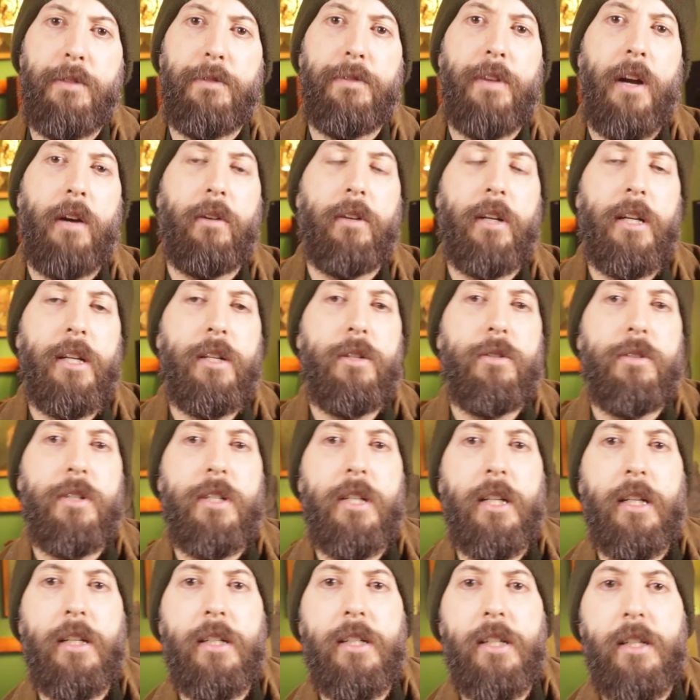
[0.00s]
a very
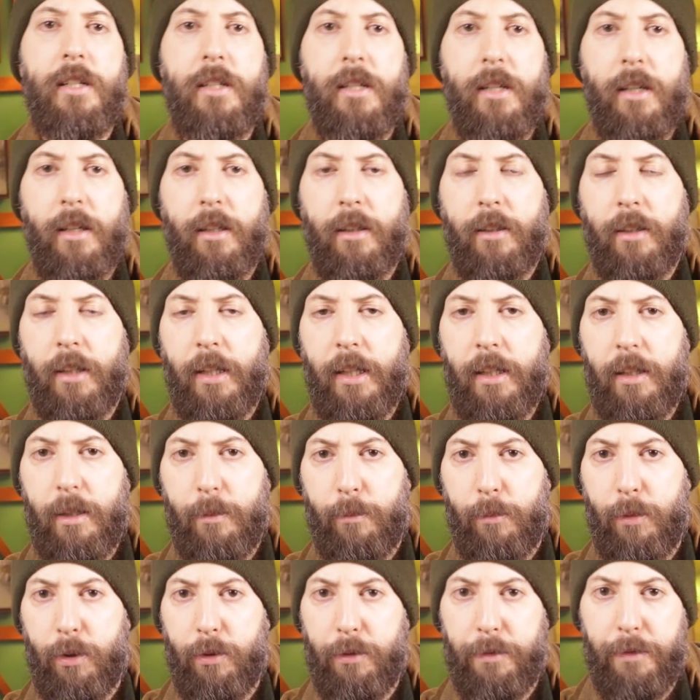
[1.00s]
interesting detail in the
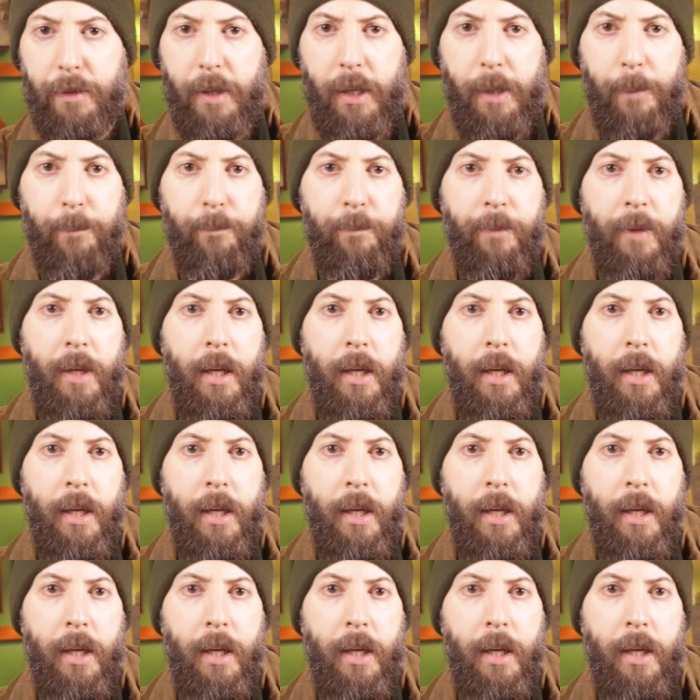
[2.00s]
movie.